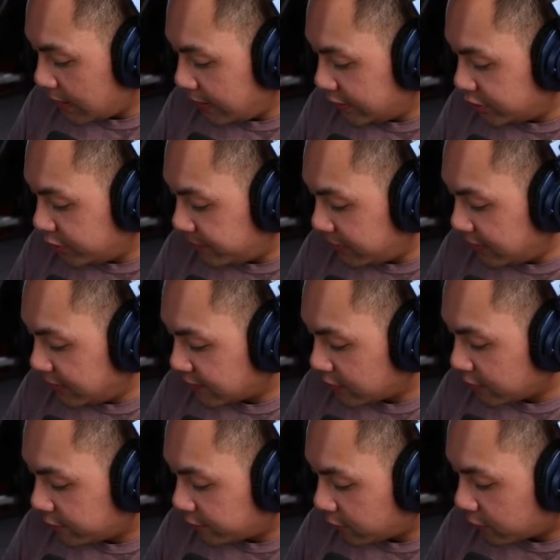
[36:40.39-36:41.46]
A G P is
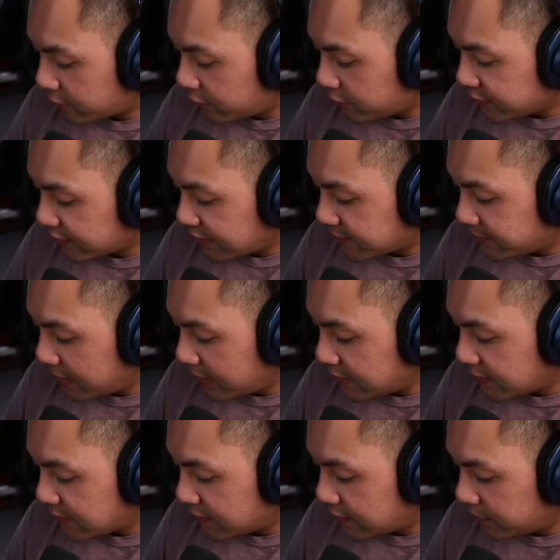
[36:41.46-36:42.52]
good for full-size
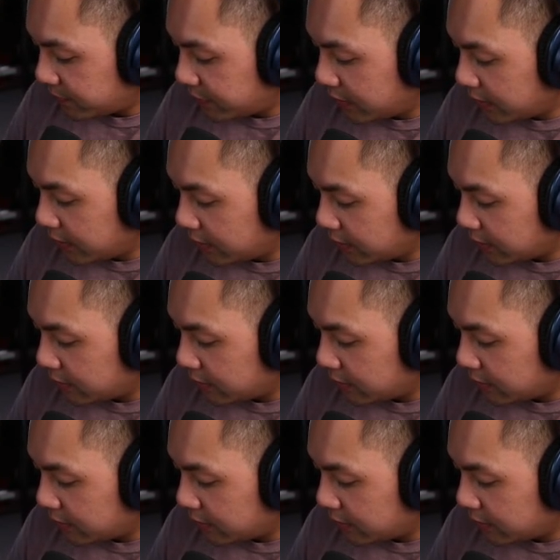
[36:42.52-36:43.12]
pens, but